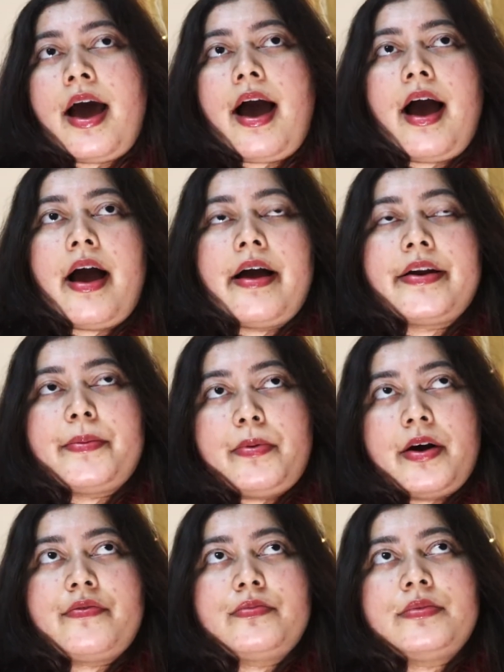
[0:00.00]
And
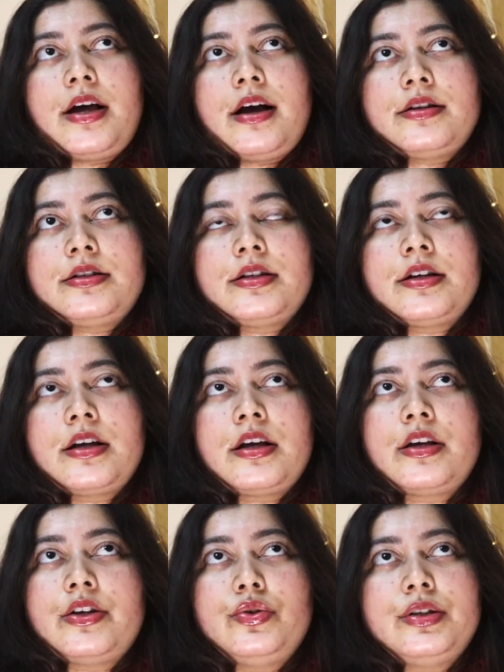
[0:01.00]
apart from that,
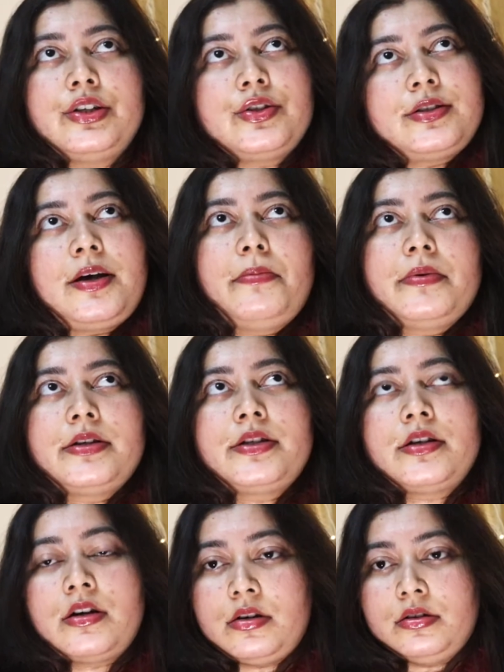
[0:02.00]
you need to submit
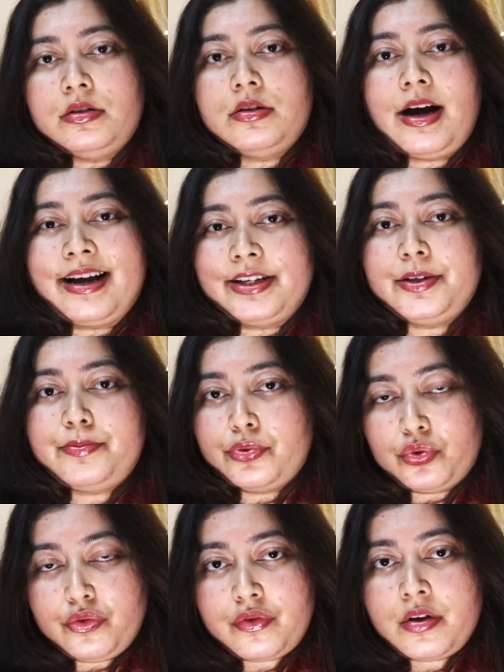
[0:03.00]
a ID
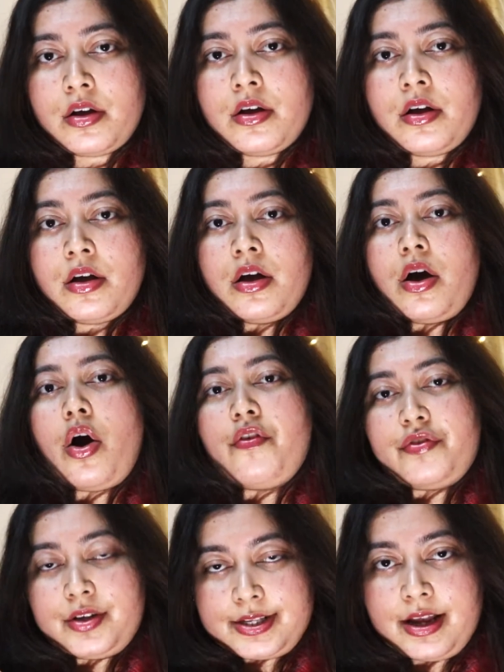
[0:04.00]
proof
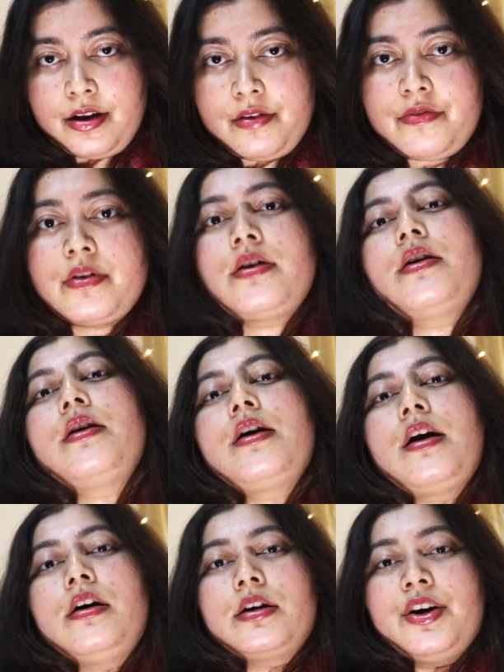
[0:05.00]
of yourself,
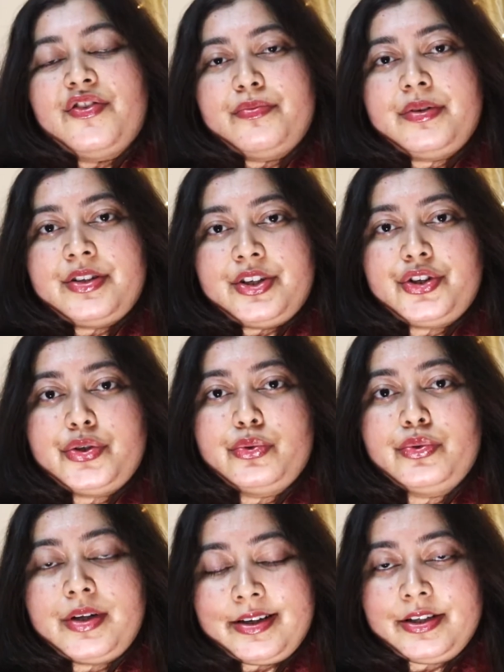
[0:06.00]
a government
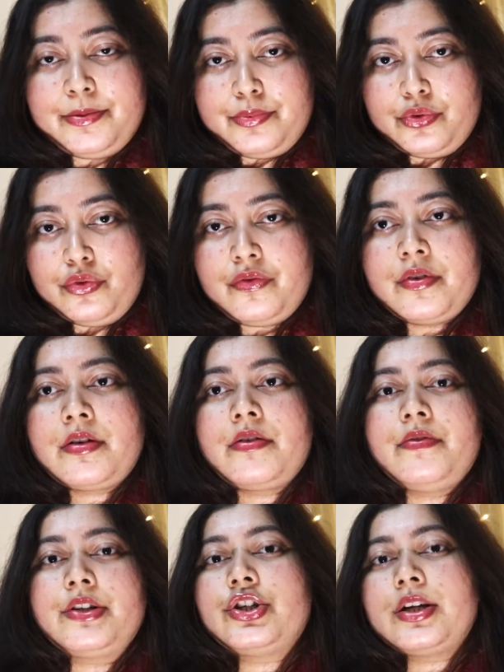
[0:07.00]
issued ID proof,
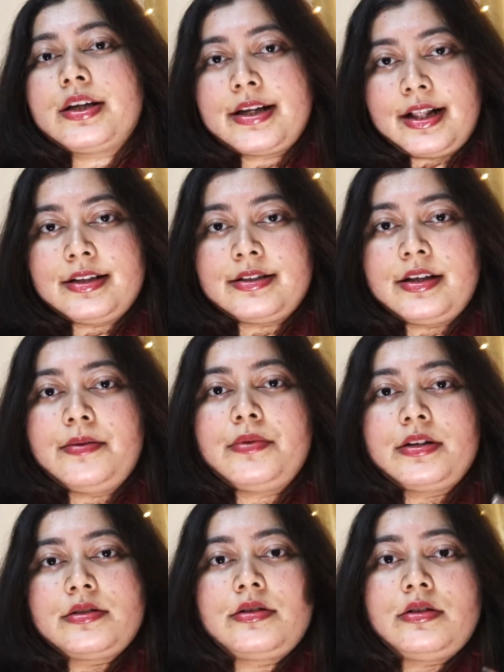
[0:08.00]
which tells them
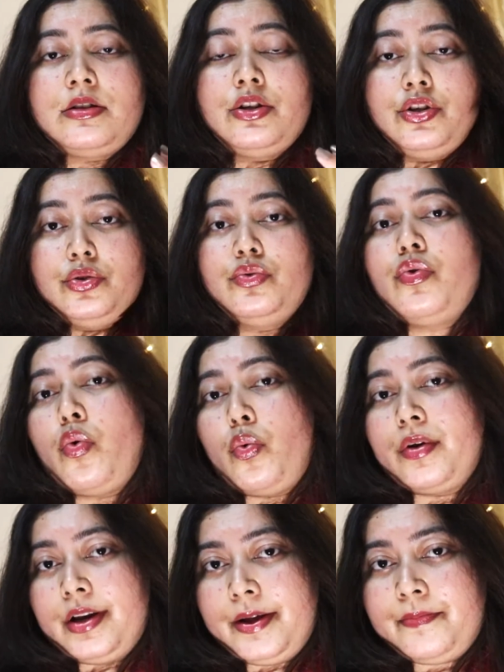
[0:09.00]
it's you
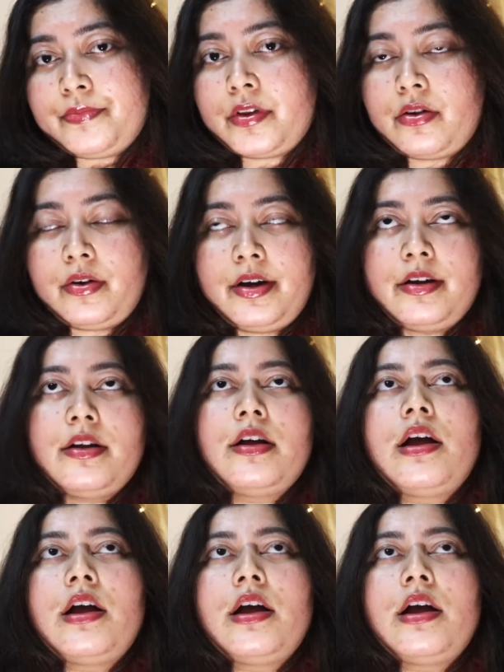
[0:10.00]
only, right?